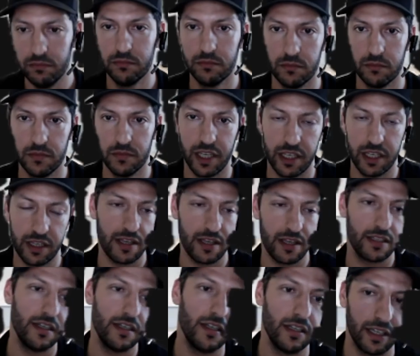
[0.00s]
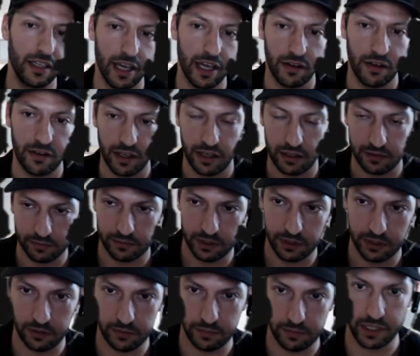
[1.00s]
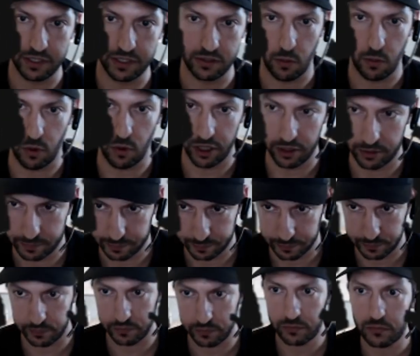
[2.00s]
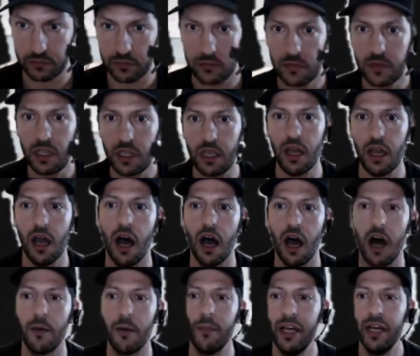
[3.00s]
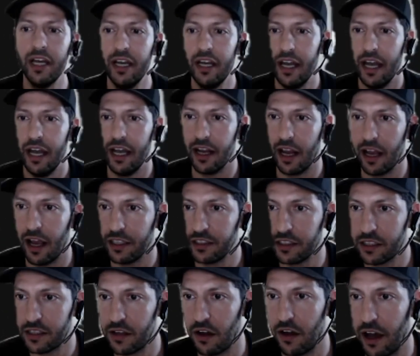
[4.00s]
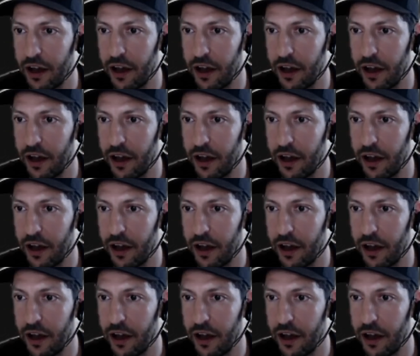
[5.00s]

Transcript: then that's an indicator that, you know, things aren't working. Um, and I, I just thought